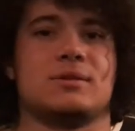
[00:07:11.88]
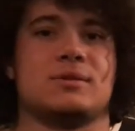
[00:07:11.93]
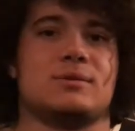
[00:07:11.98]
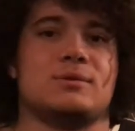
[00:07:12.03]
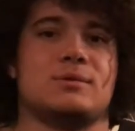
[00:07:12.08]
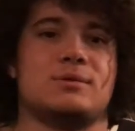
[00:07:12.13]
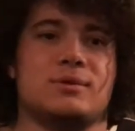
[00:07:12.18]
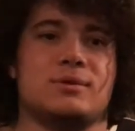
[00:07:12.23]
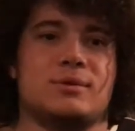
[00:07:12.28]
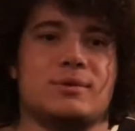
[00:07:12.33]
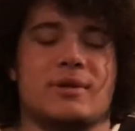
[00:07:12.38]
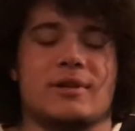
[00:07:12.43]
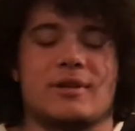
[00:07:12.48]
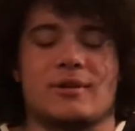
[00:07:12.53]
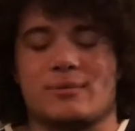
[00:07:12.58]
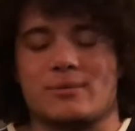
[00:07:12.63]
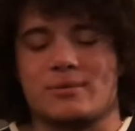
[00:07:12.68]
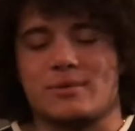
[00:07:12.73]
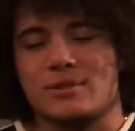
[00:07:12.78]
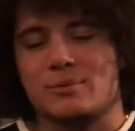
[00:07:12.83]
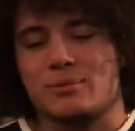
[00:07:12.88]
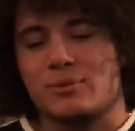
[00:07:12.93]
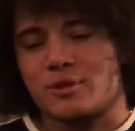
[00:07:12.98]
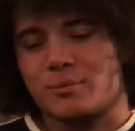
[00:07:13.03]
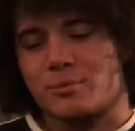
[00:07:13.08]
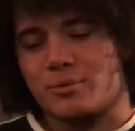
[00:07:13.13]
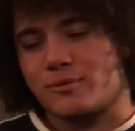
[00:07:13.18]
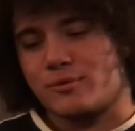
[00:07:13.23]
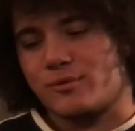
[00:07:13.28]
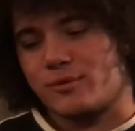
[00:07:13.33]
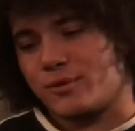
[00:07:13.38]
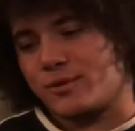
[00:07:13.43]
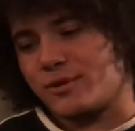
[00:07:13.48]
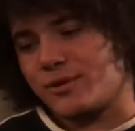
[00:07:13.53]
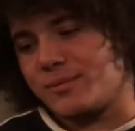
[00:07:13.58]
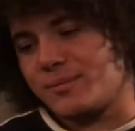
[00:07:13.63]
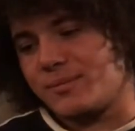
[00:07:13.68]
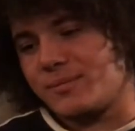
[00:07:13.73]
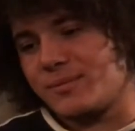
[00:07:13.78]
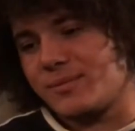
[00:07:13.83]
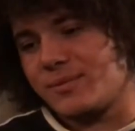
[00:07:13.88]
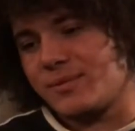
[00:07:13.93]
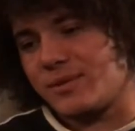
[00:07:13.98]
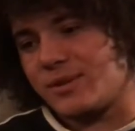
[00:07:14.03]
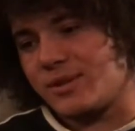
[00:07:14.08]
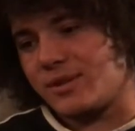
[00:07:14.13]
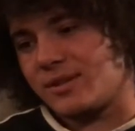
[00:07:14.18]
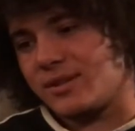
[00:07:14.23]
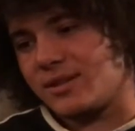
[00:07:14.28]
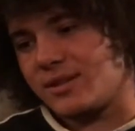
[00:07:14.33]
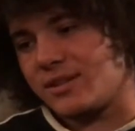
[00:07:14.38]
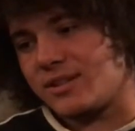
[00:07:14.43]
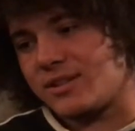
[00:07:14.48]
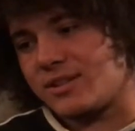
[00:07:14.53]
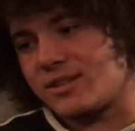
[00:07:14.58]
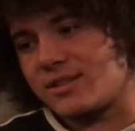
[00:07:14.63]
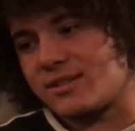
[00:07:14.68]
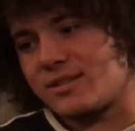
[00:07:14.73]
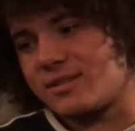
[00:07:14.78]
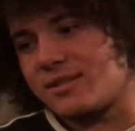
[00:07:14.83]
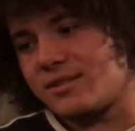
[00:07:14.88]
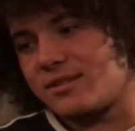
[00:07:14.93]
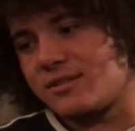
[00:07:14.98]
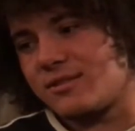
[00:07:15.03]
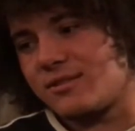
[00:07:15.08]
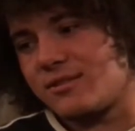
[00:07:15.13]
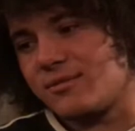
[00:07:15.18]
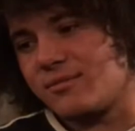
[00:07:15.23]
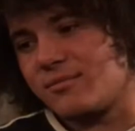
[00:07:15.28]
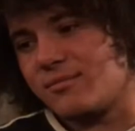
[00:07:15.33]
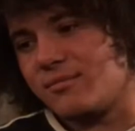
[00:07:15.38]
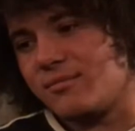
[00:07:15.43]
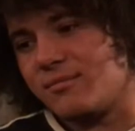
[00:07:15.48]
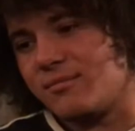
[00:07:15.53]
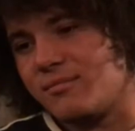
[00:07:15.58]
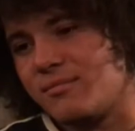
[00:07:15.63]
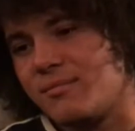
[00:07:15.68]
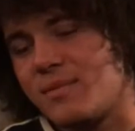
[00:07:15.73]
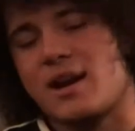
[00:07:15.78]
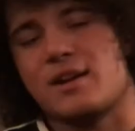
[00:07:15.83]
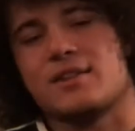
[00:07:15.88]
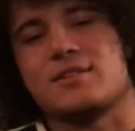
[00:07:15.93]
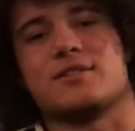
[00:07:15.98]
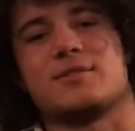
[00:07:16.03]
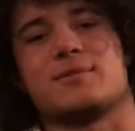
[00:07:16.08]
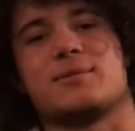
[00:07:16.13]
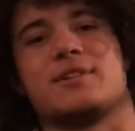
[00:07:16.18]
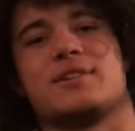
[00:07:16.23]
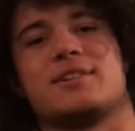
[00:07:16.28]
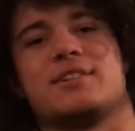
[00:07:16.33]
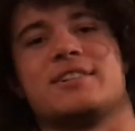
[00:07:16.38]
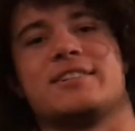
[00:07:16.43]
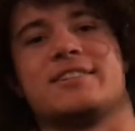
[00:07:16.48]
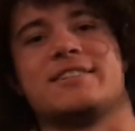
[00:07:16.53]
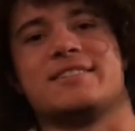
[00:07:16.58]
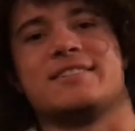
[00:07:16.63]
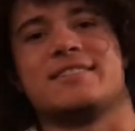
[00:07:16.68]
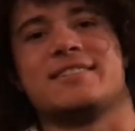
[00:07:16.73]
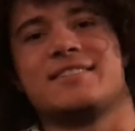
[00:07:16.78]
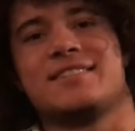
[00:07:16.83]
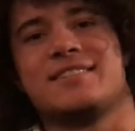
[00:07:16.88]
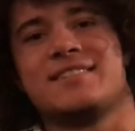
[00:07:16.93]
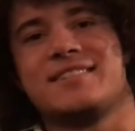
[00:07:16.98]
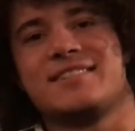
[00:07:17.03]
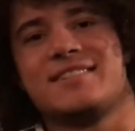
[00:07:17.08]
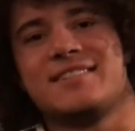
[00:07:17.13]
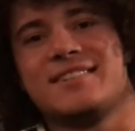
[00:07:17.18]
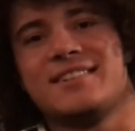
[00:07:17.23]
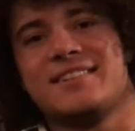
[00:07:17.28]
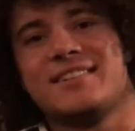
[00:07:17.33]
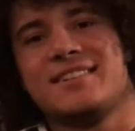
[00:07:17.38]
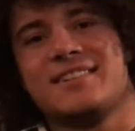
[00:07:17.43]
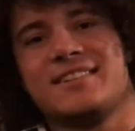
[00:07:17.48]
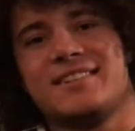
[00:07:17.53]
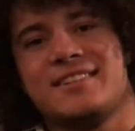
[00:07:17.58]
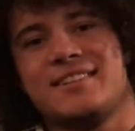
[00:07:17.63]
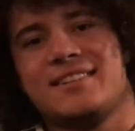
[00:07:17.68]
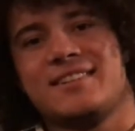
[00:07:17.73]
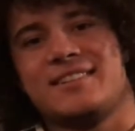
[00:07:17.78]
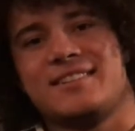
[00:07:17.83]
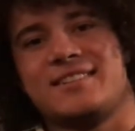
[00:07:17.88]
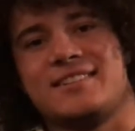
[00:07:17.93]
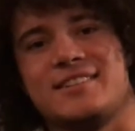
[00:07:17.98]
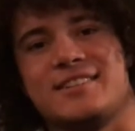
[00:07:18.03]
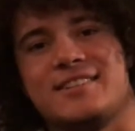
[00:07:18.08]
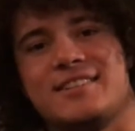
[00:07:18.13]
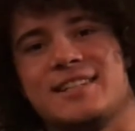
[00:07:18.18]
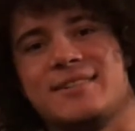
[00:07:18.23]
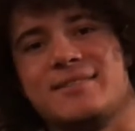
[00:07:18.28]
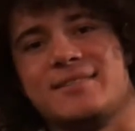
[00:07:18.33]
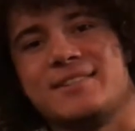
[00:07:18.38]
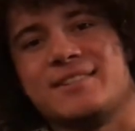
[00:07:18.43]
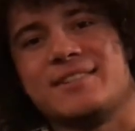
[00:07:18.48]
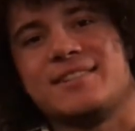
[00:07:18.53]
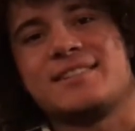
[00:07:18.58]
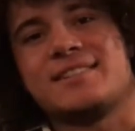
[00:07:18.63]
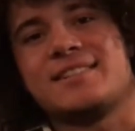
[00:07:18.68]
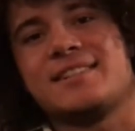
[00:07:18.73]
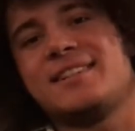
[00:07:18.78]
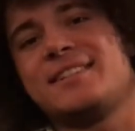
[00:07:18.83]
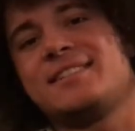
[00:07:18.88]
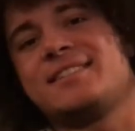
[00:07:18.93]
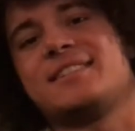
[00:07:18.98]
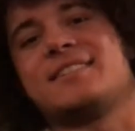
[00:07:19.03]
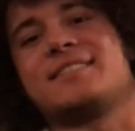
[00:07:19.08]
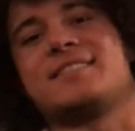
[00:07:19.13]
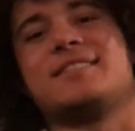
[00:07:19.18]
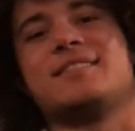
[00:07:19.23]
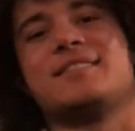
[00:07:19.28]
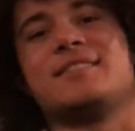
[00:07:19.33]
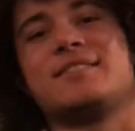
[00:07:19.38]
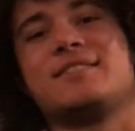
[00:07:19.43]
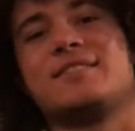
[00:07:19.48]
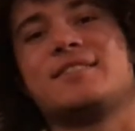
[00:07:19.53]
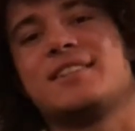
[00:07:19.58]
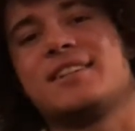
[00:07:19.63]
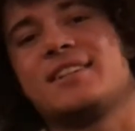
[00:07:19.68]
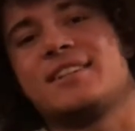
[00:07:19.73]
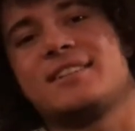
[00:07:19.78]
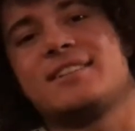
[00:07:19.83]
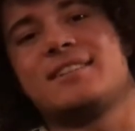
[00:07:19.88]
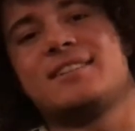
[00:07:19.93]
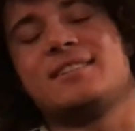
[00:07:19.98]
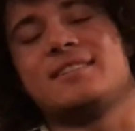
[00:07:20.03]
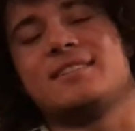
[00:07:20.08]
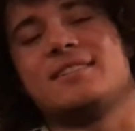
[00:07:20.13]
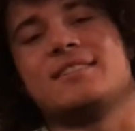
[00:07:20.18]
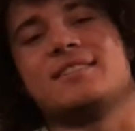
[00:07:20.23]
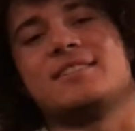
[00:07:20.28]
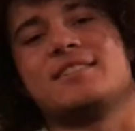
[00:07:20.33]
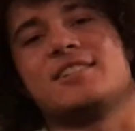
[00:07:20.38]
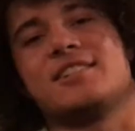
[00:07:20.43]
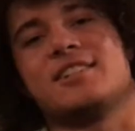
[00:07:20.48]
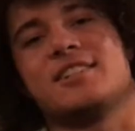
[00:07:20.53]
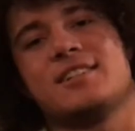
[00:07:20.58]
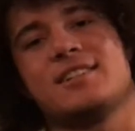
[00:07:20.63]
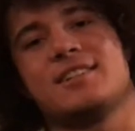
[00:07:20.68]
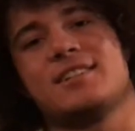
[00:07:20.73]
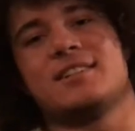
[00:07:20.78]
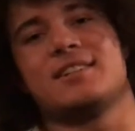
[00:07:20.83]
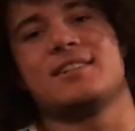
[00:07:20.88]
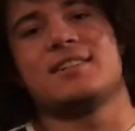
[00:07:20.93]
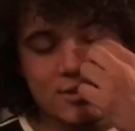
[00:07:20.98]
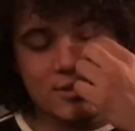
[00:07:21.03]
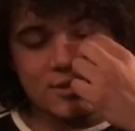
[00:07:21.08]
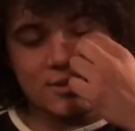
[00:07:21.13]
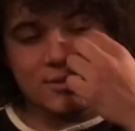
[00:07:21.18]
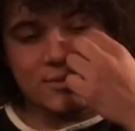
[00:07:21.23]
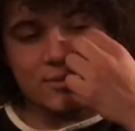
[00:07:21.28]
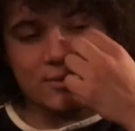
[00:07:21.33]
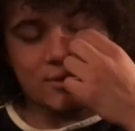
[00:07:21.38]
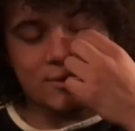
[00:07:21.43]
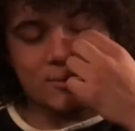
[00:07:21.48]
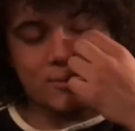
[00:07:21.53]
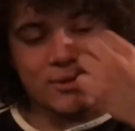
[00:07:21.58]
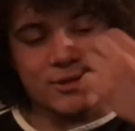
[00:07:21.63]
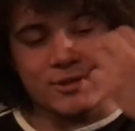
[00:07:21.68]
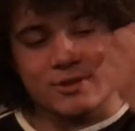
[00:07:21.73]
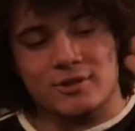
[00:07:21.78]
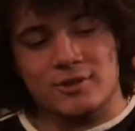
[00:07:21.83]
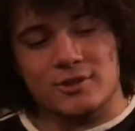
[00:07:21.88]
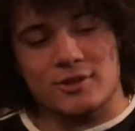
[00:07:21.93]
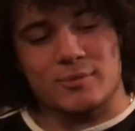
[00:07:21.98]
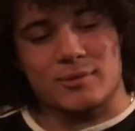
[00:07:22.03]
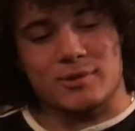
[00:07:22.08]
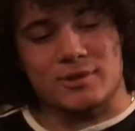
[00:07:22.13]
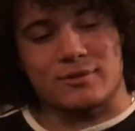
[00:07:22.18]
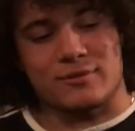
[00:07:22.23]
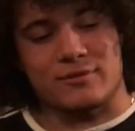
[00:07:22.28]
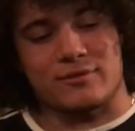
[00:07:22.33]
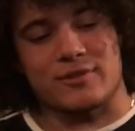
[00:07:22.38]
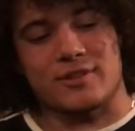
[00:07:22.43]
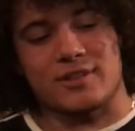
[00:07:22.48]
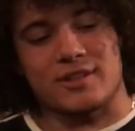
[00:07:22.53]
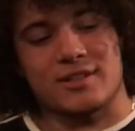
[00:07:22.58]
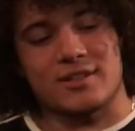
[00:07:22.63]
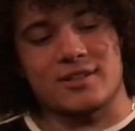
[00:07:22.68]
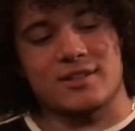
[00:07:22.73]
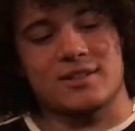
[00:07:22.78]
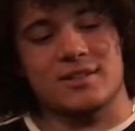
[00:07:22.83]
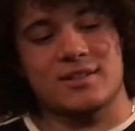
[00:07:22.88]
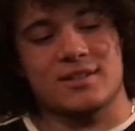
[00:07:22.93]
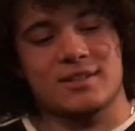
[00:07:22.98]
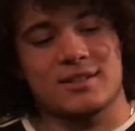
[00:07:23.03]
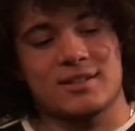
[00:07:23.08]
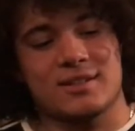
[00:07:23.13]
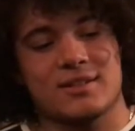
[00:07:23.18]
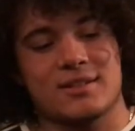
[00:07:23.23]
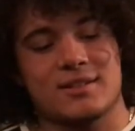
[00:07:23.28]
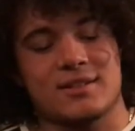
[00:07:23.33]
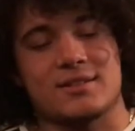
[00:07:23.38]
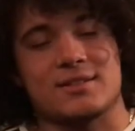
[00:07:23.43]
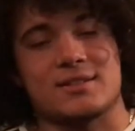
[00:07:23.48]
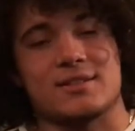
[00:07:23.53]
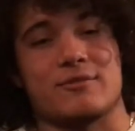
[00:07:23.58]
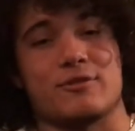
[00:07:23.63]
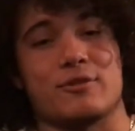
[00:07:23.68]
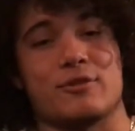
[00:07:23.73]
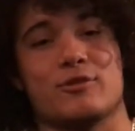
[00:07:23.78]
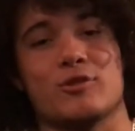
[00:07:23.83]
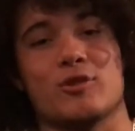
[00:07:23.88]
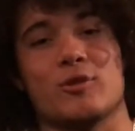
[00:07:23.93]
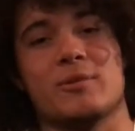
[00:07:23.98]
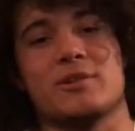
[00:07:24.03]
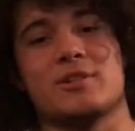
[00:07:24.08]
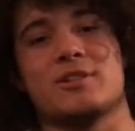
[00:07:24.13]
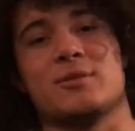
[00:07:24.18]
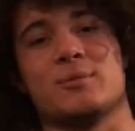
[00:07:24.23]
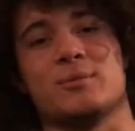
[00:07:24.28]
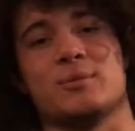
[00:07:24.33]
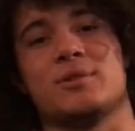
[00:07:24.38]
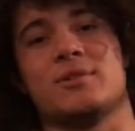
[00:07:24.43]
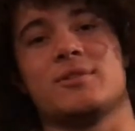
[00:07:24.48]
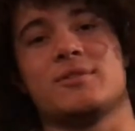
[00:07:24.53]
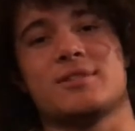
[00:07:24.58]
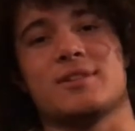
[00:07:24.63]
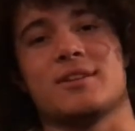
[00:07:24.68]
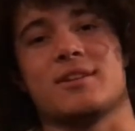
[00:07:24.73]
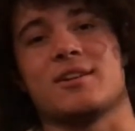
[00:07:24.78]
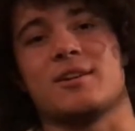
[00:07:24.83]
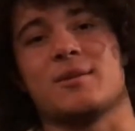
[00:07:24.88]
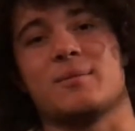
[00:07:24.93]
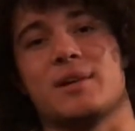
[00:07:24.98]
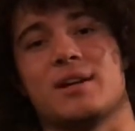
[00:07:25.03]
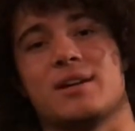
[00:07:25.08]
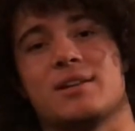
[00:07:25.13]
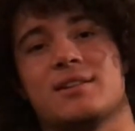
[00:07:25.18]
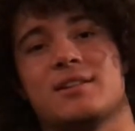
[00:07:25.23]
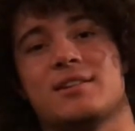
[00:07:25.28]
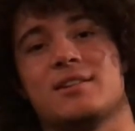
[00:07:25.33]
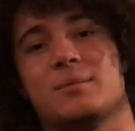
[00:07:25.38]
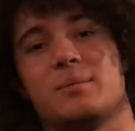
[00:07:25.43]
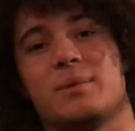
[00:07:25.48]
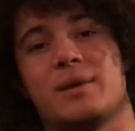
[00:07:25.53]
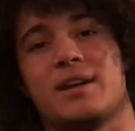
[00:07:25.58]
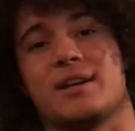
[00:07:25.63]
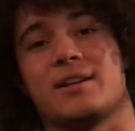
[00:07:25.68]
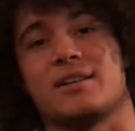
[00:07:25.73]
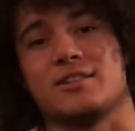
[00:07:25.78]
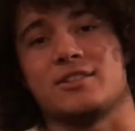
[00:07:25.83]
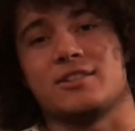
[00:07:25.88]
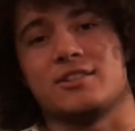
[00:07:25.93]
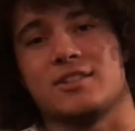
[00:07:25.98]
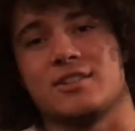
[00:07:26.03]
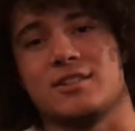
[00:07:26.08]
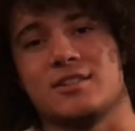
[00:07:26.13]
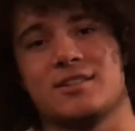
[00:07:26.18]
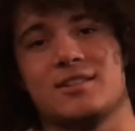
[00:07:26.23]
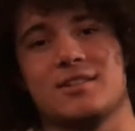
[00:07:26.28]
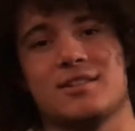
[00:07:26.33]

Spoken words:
Ooh, where I'd really want to perform, just Madison Square Garden. See your name in those lights, that's how you know you're, like, you're legit. What the world should know about the friend is if you throw me to the wolves, I come back leading the pack and shit.